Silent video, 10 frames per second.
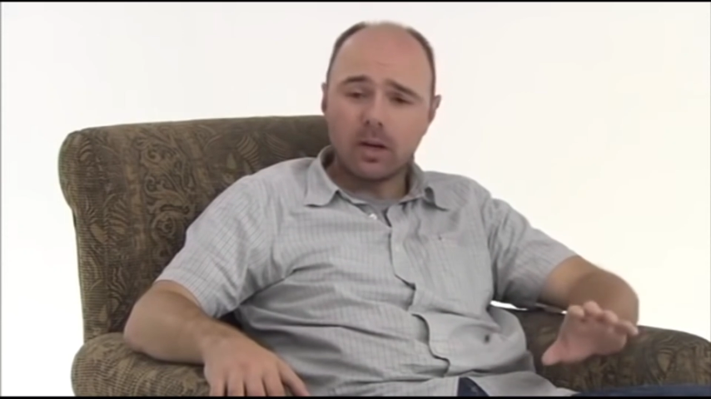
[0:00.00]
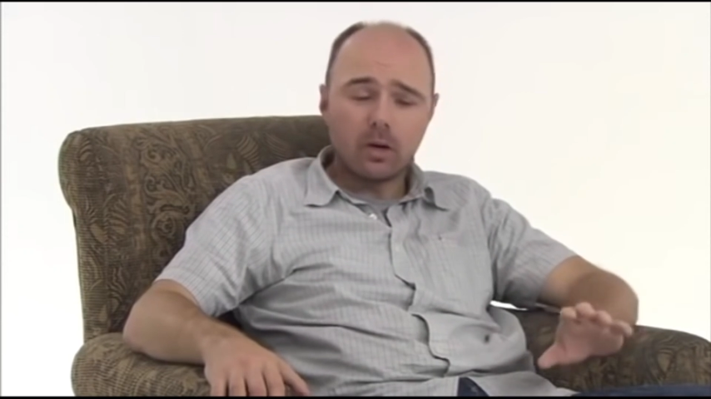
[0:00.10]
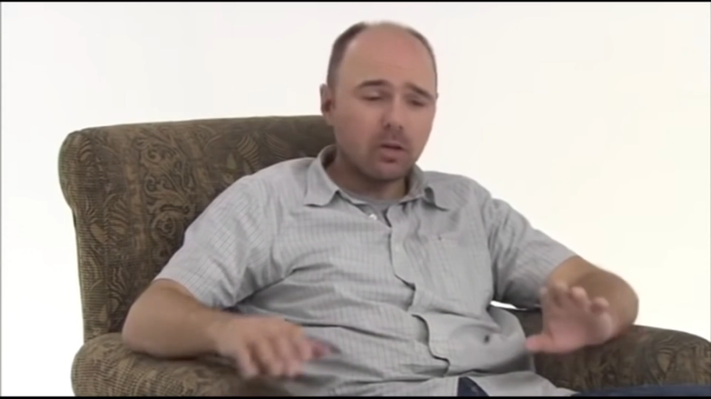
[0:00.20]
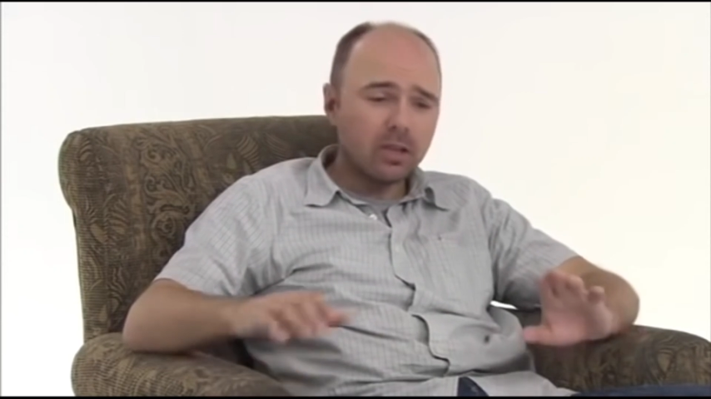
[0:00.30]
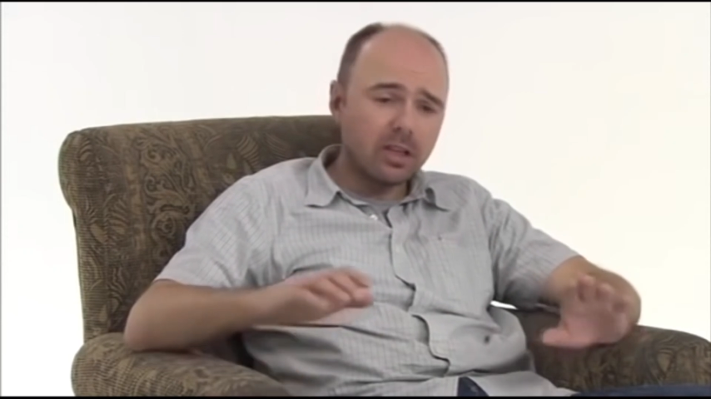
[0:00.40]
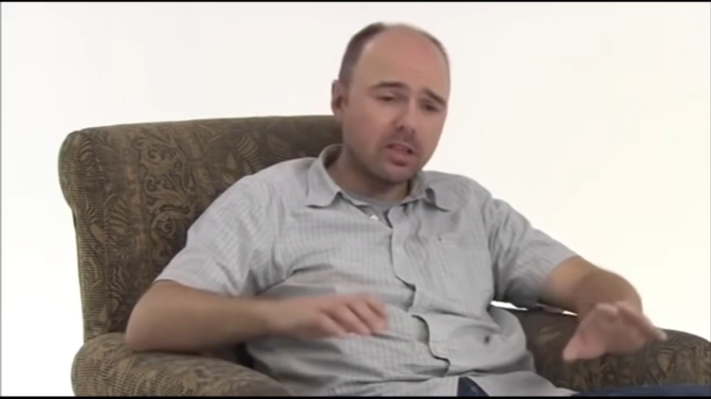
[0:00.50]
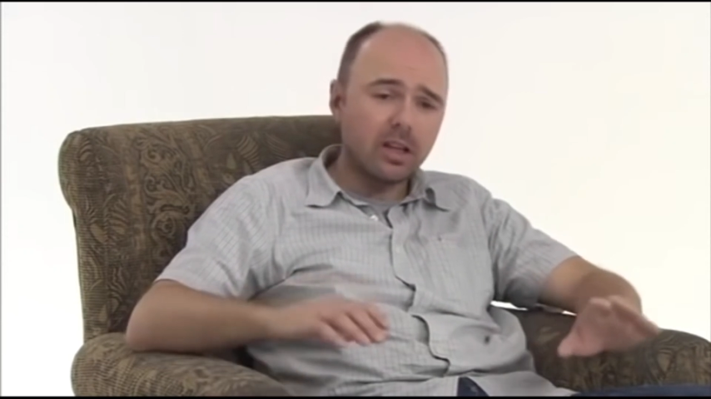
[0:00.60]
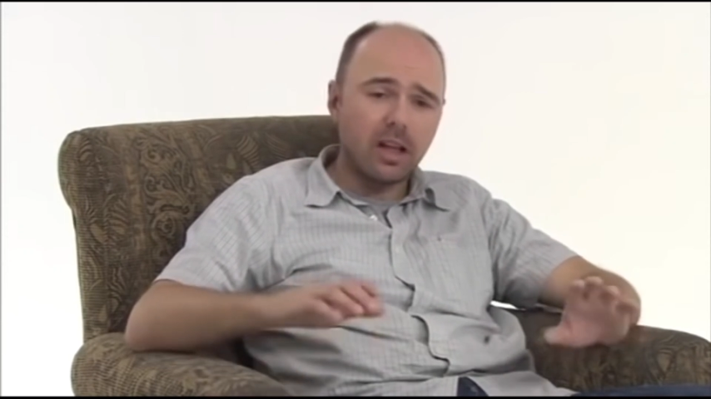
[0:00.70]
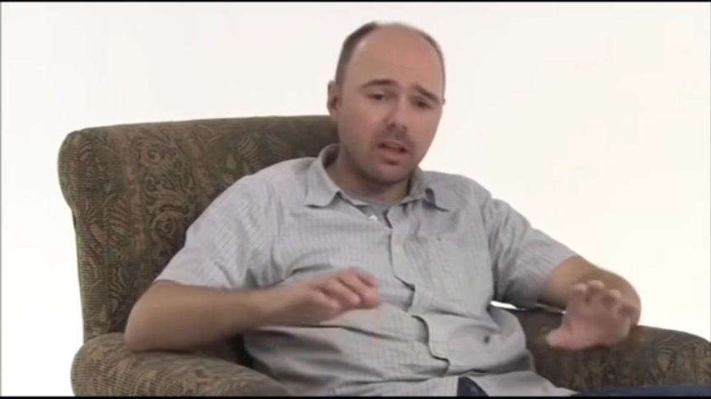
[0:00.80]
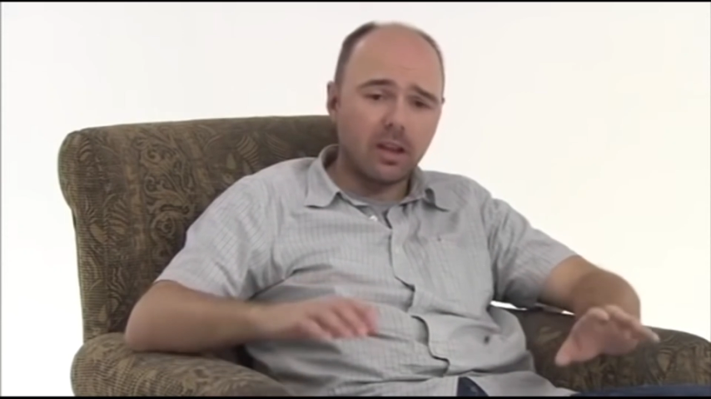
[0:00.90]
Of course, he can
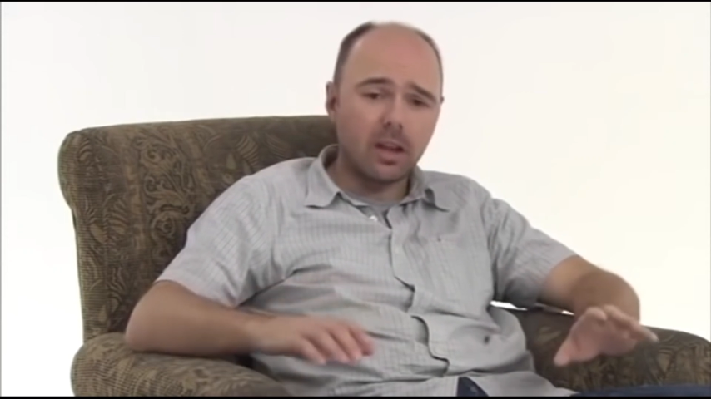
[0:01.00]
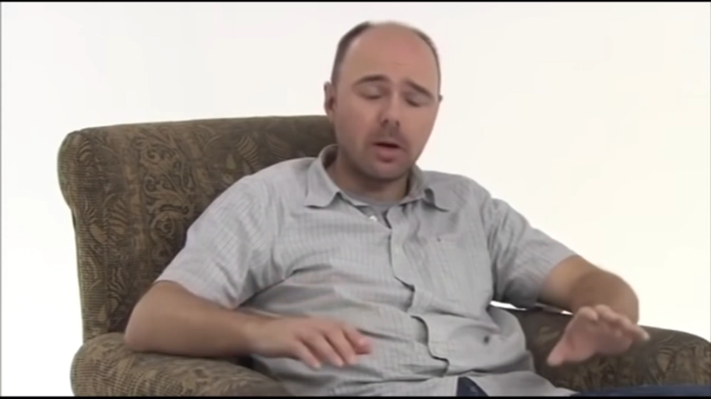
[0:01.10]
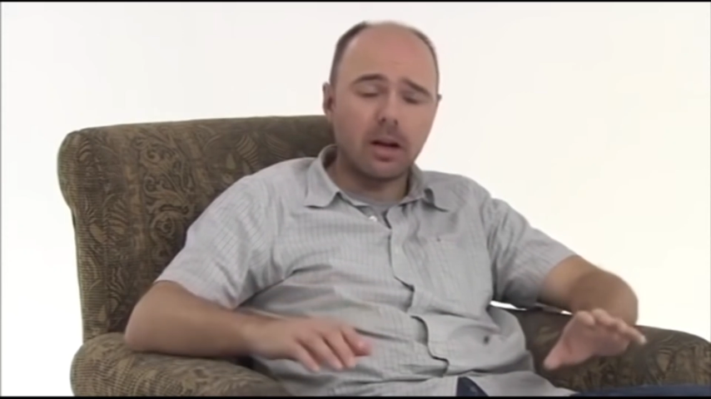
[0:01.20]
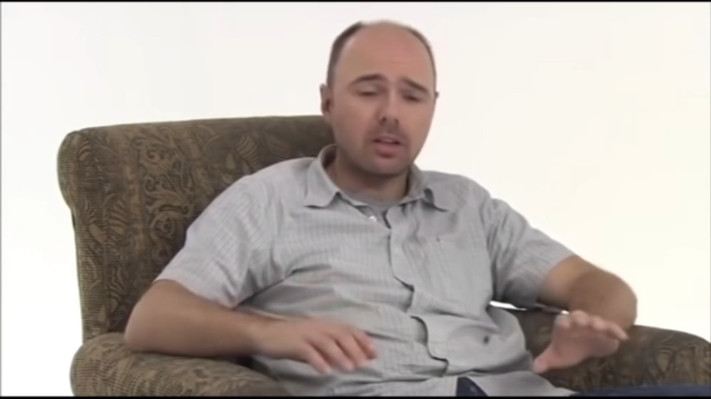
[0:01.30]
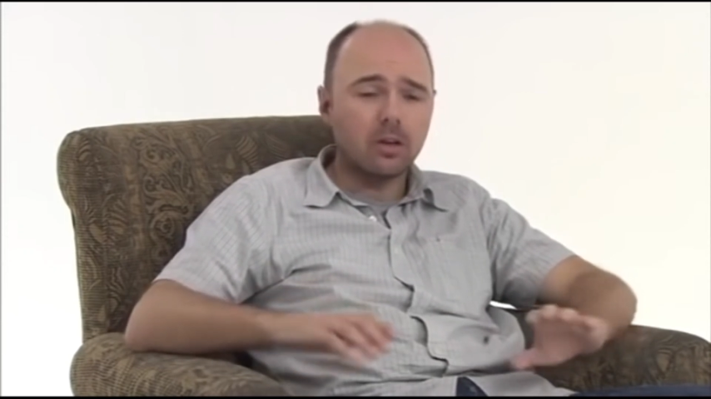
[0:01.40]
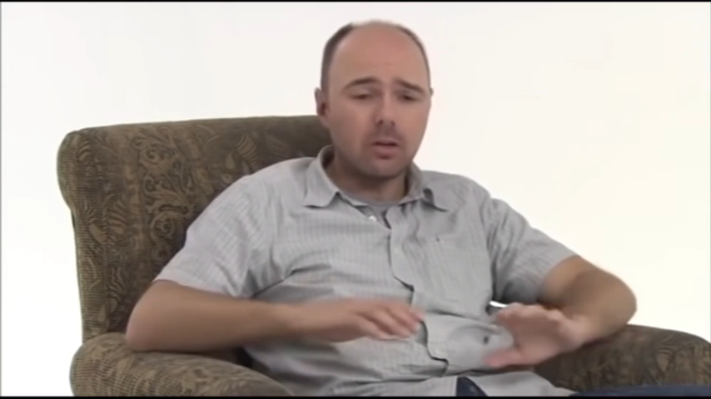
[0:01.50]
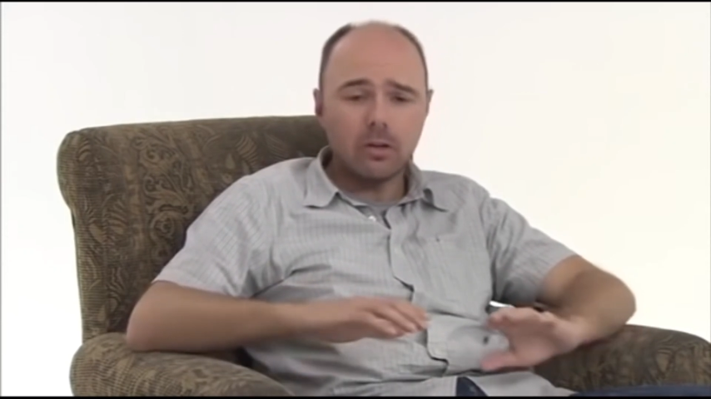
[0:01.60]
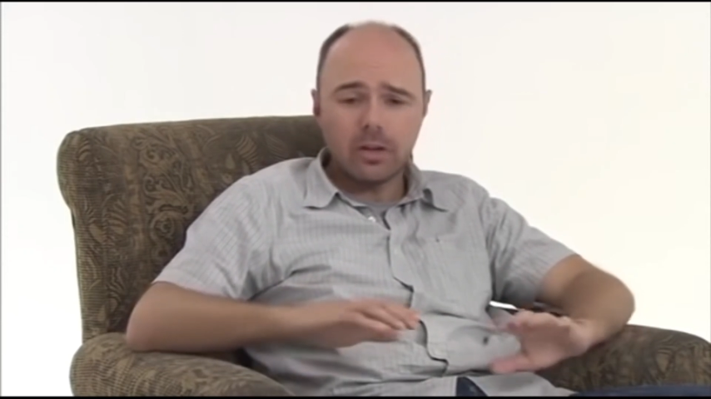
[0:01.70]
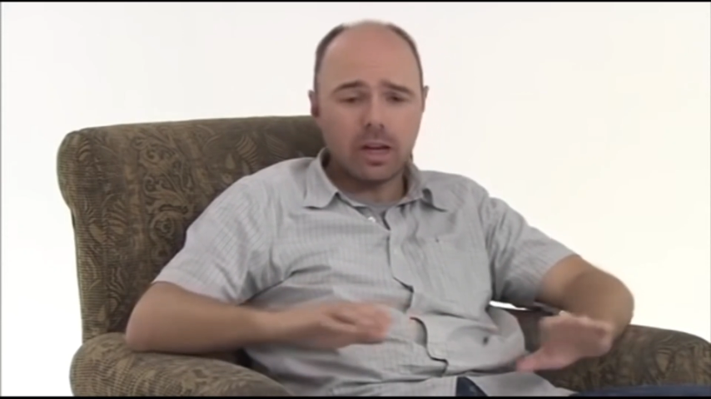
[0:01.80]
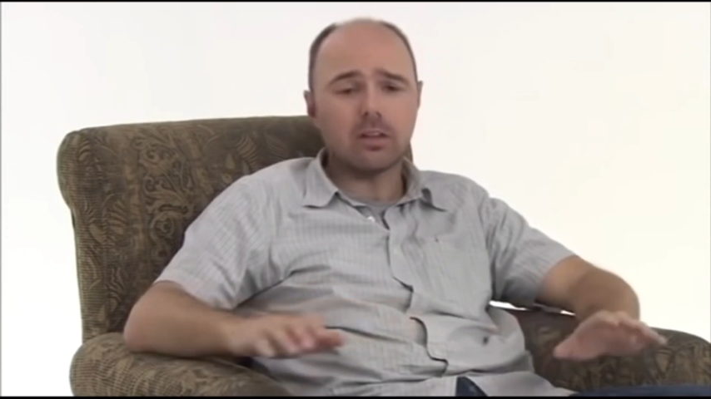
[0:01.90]
sit there and think about it. He's got
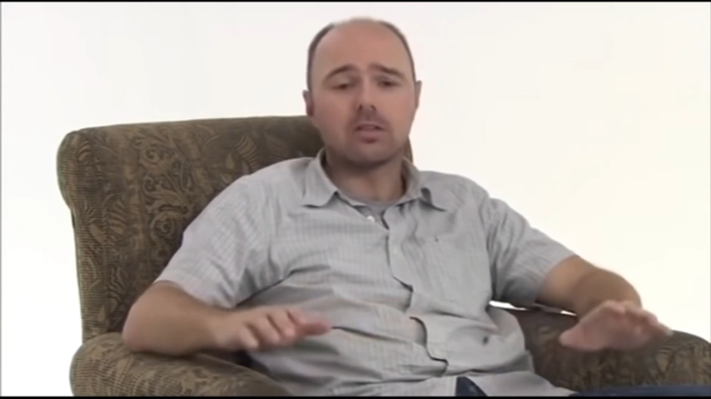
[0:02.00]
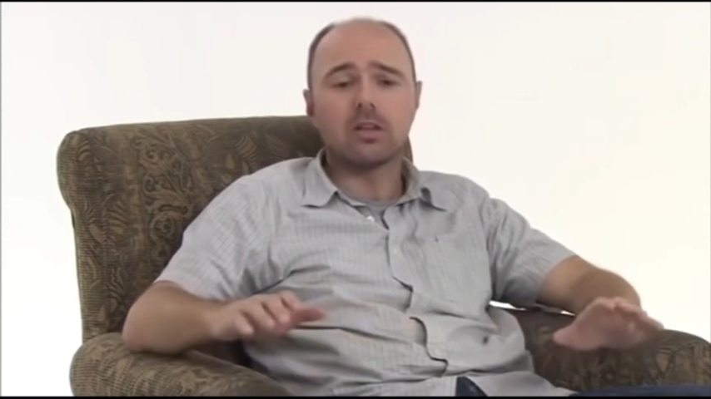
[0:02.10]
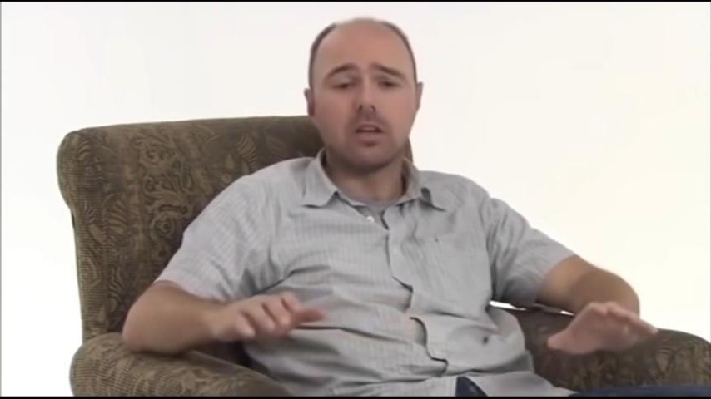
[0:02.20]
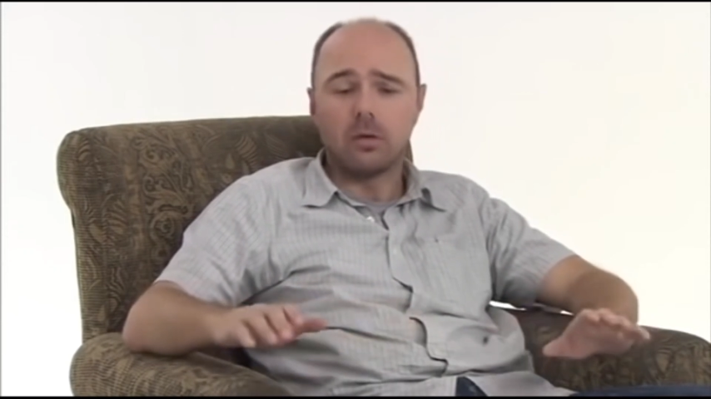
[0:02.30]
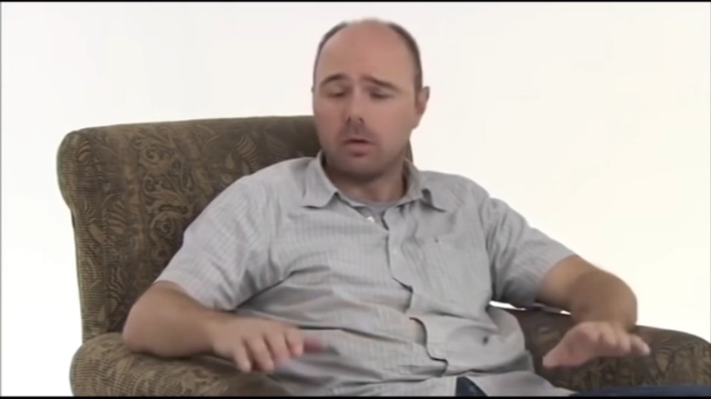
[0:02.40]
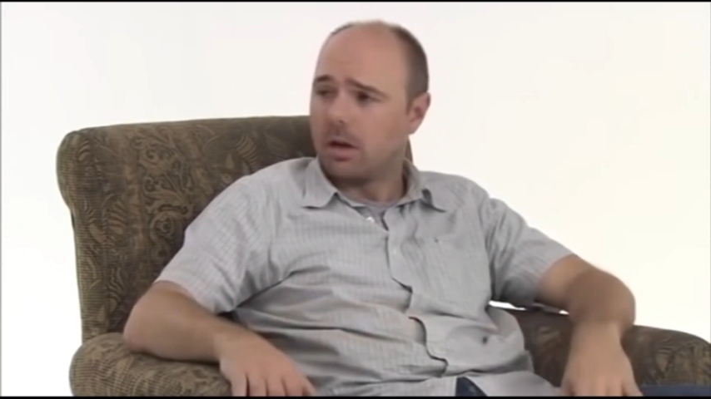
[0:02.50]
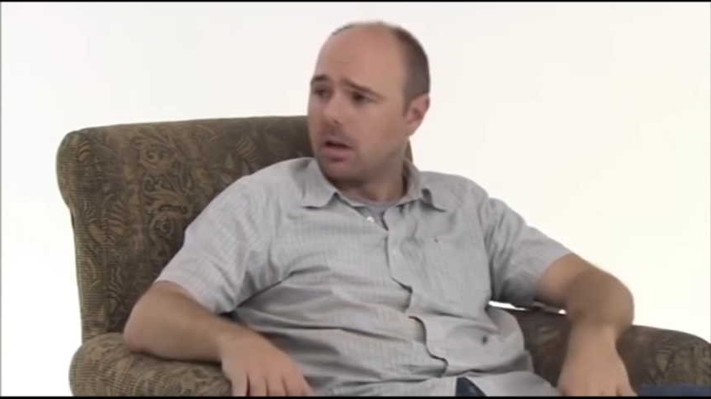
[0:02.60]
nothing else to do.